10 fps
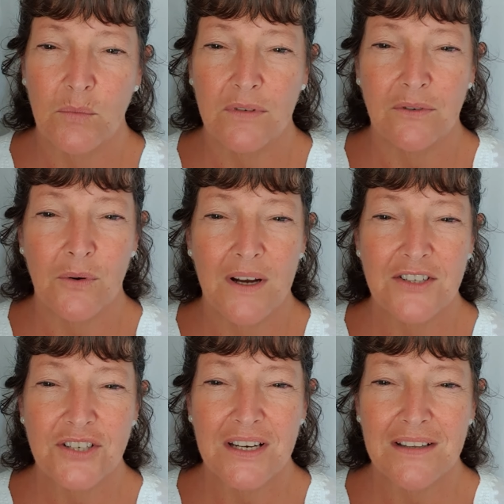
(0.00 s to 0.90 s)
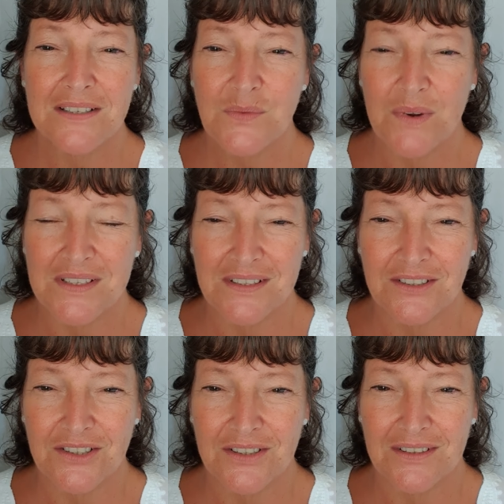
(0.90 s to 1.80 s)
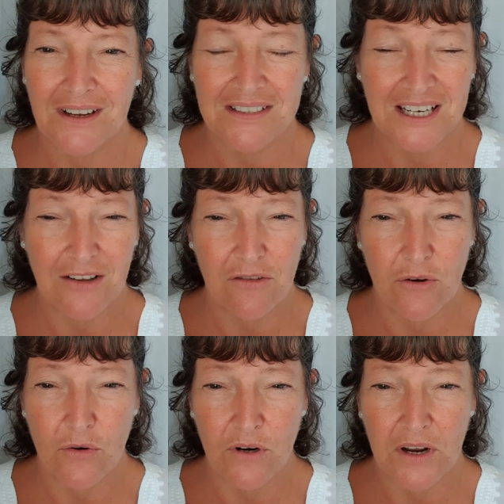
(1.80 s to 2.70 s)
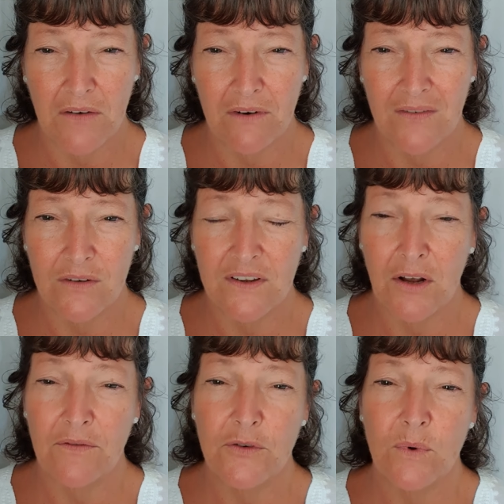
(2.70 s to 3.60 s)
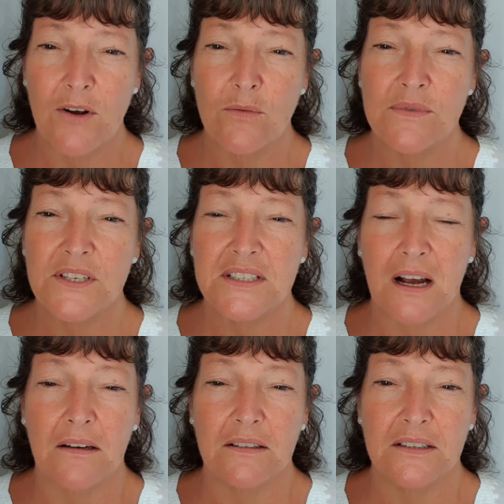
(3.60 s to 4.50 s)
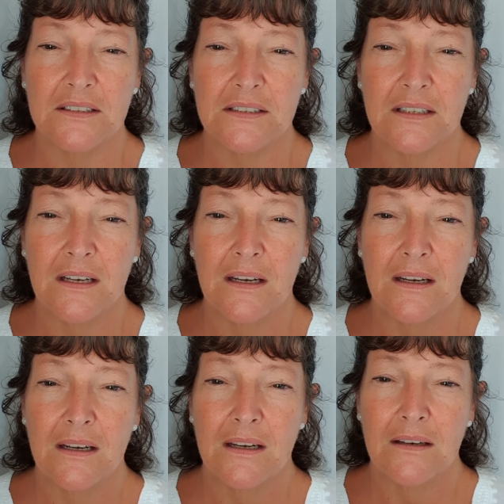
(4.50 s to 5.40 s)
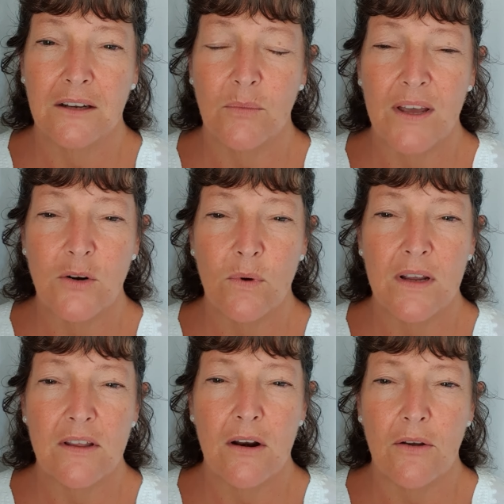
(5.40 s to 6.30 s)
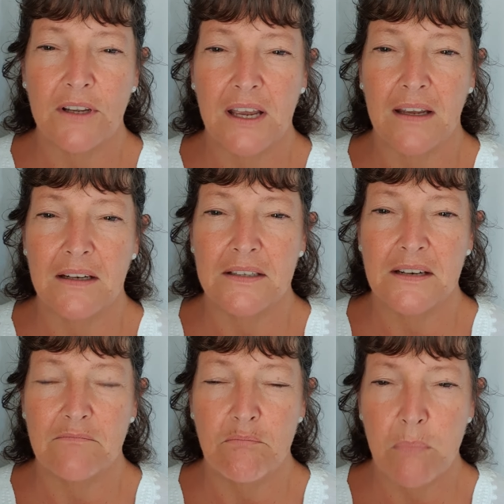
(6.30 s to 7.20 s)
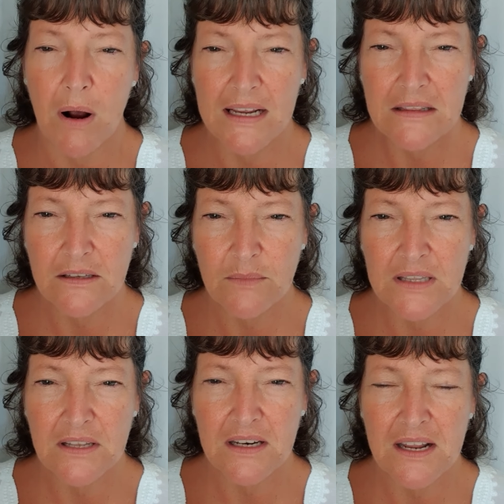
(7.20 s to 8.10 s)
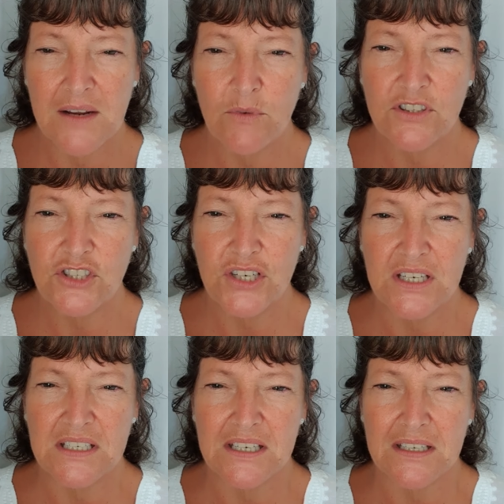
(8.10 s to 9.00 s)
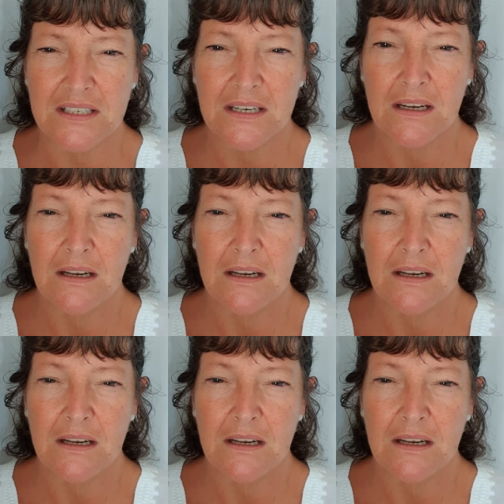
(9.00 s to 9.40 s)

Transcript: before I share this message, I take authority over everything of the realms of darkness, no matter where they're located, and bind them in the name of Jesus.